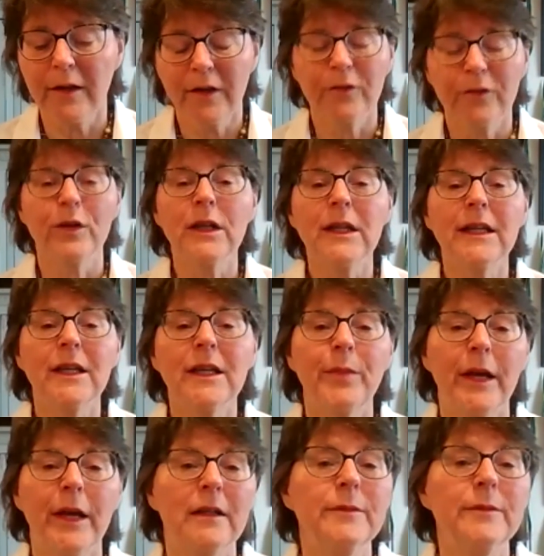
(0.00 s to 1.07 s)
really
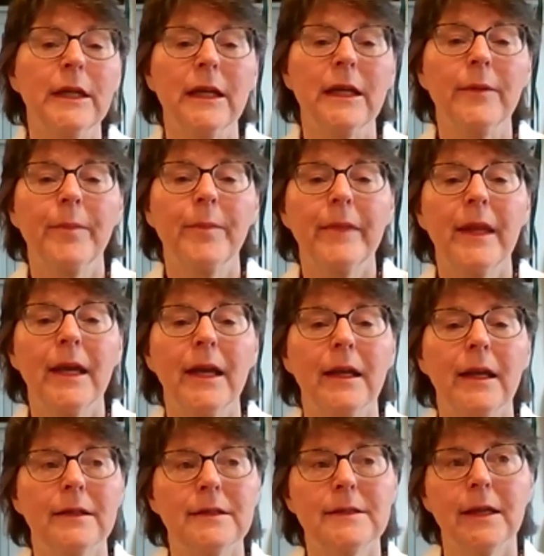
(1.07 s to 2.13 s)
compelled me.
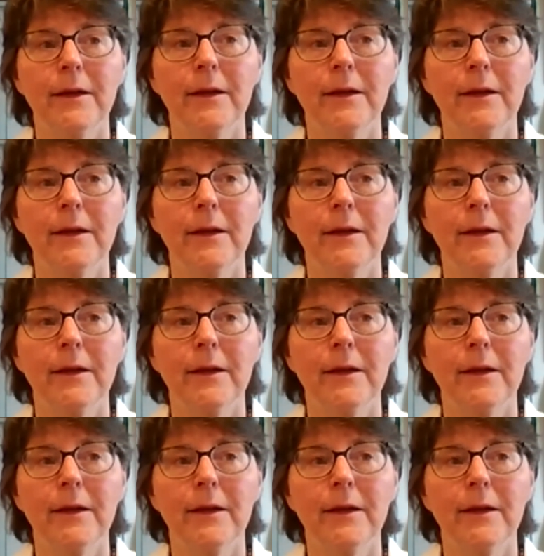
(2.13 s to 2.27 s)
And